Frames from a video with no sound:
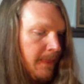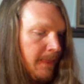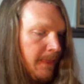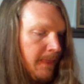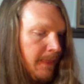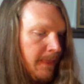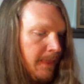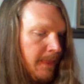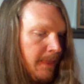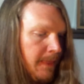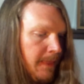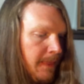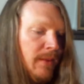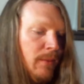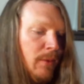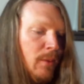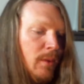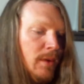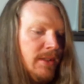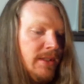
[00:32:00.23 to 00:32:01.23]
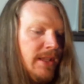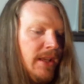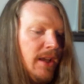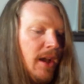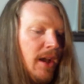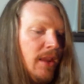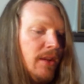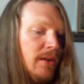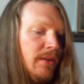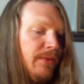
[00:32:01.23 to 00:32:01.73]
this time, was the
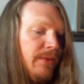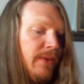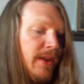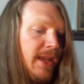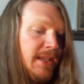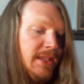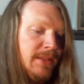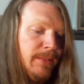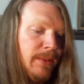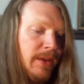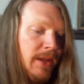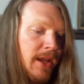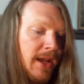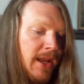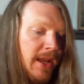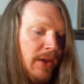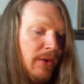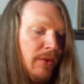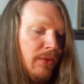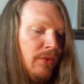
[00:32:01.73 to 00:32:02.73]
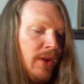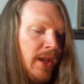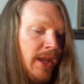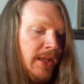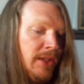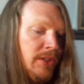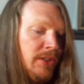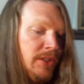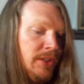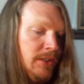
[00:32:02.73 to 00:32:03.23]
other face behind
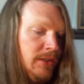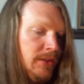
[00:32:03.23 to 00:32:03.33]
Reg.